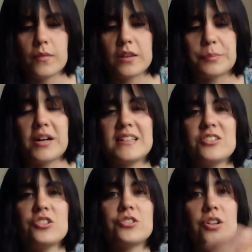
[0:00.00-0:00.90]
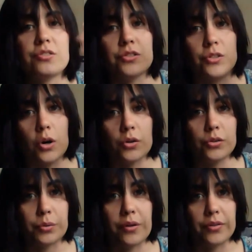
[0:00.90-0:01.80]
The practitioner serves as a
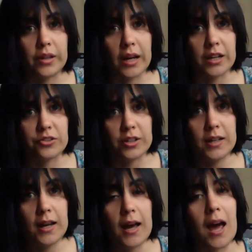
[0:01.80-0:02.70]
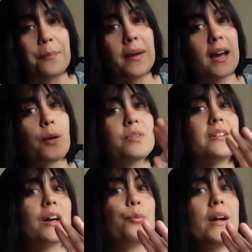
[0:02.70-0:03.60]
conduit for the energy and may help to
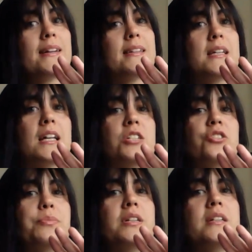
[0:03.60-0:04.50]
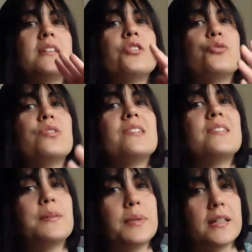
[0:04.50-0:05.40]
direct the energy, but it is the
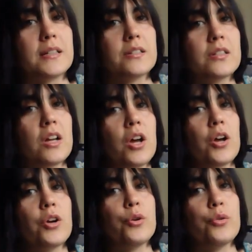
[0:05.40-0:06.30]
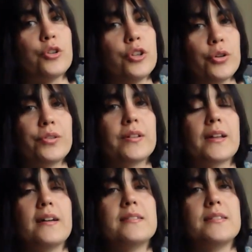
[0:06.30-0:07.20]
recipient who
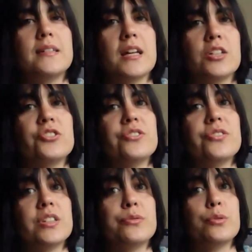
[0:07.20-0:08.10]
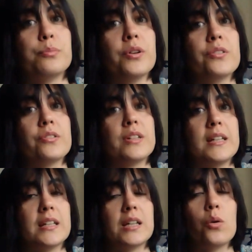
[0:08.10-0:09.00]
utilizes the energy for their own personal
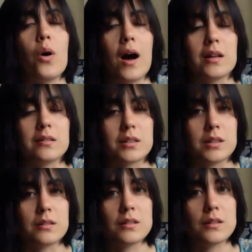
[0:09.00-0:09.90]
healing or highest good.